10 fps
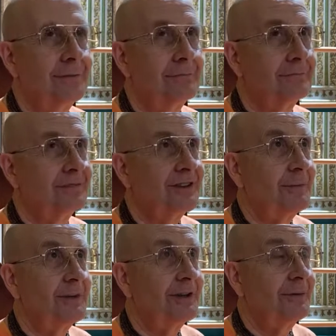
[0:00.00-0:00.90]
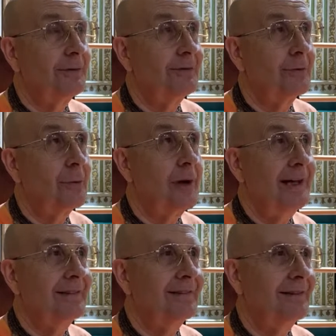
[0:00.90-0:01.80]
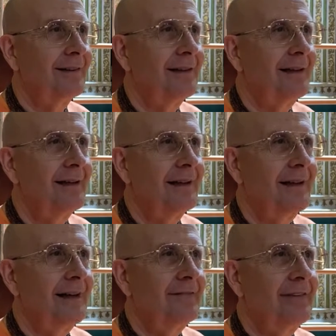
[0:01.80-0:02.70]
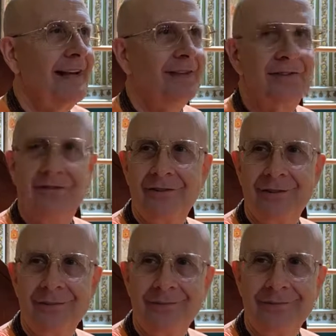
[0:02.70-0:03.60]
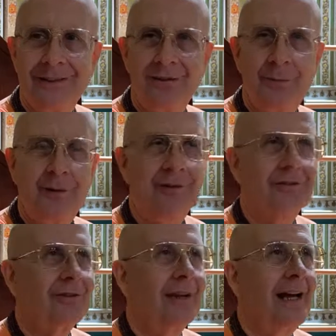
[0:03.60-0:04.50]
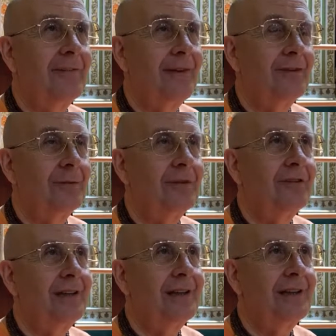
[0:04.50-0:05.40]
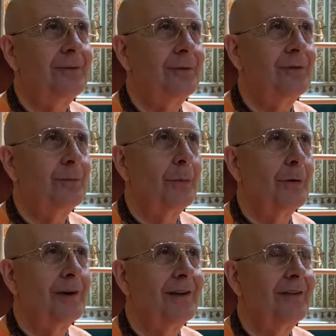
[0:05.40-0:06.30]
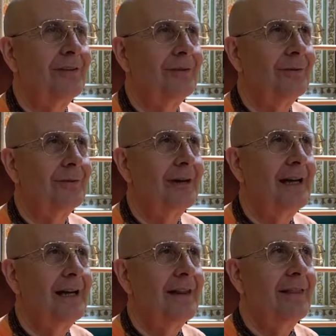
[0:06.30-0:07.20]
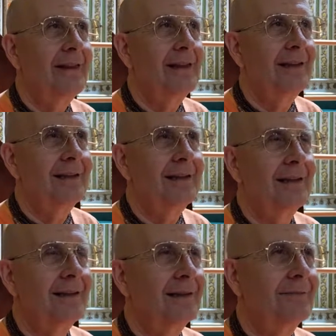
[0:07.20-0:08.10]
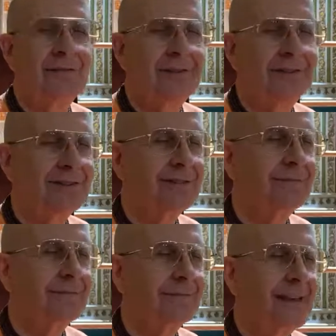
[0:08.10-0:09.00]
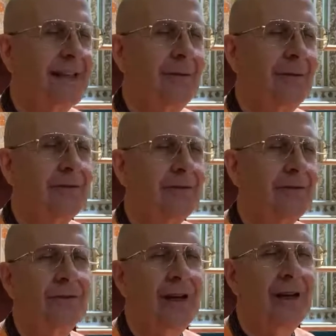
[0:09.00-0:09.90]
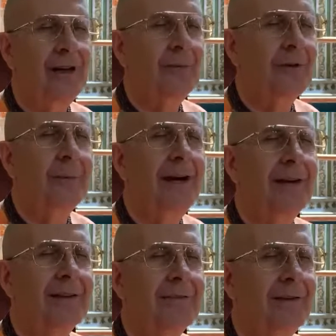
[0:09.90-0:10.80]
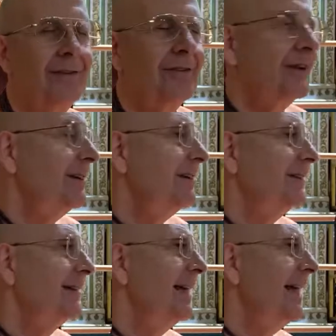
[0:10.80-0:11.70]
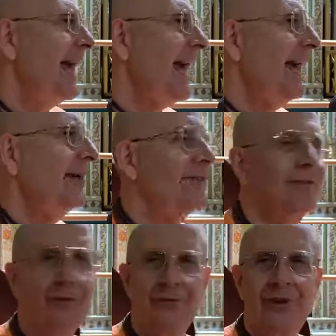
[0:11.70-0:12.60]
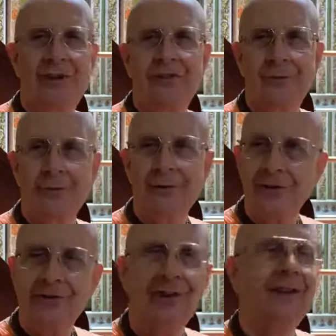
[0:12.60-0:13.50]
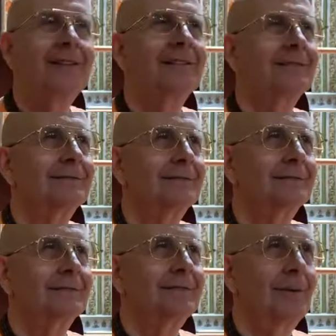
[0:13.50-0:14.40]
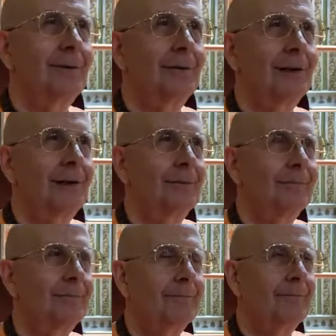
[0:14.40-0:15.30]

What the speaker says: someone who's quite advanced in spiritual life. As we see, he was born into the Kauravas. He was associated with the Pandavas. He had association with Krishna. So